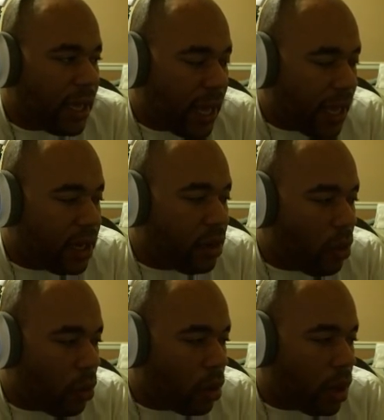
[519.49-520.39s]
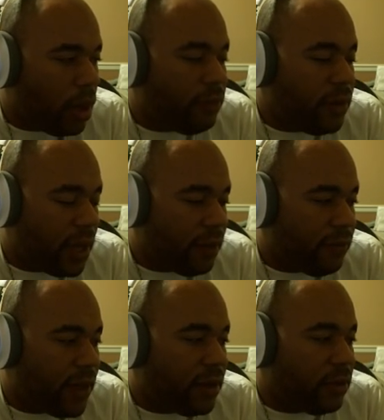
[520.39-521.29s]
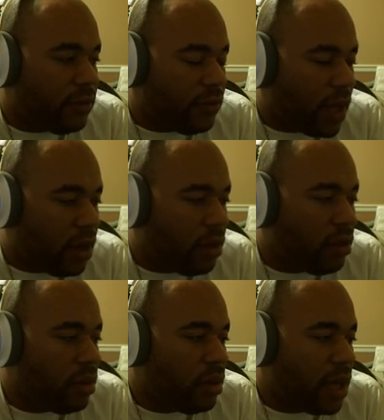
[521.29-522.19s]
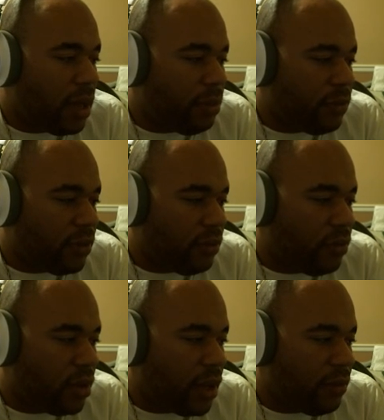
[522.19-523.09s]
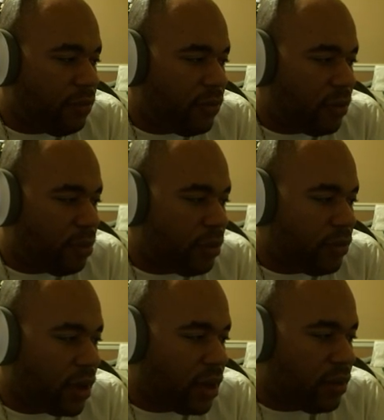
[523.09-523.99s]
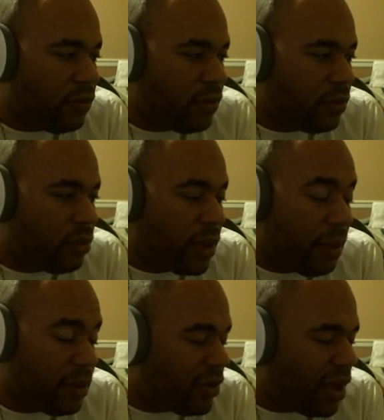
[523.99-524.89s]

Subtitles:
Gain an aura of death that deals 909% of your life per second as physical damage.